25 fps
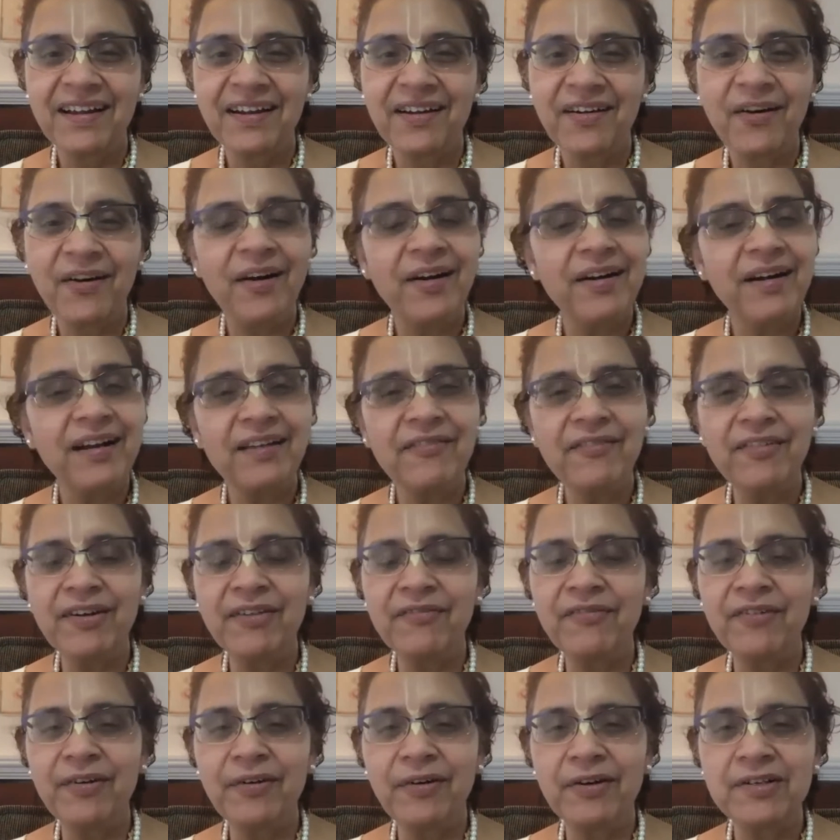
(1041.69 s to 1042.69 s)
Or even
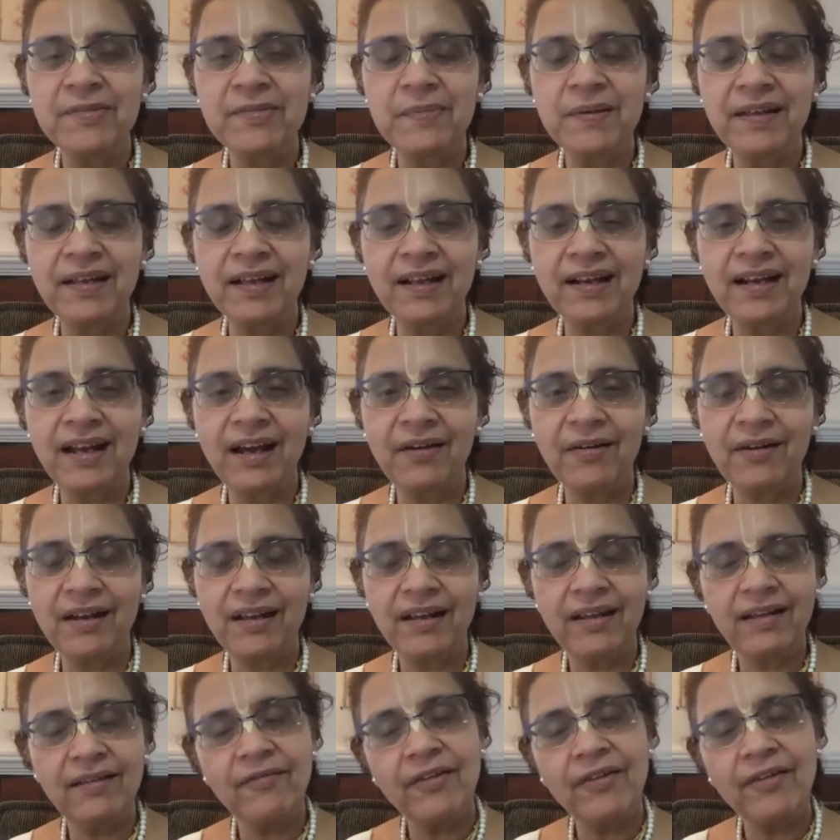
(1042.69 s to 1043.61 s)
if you're not speaking loudly,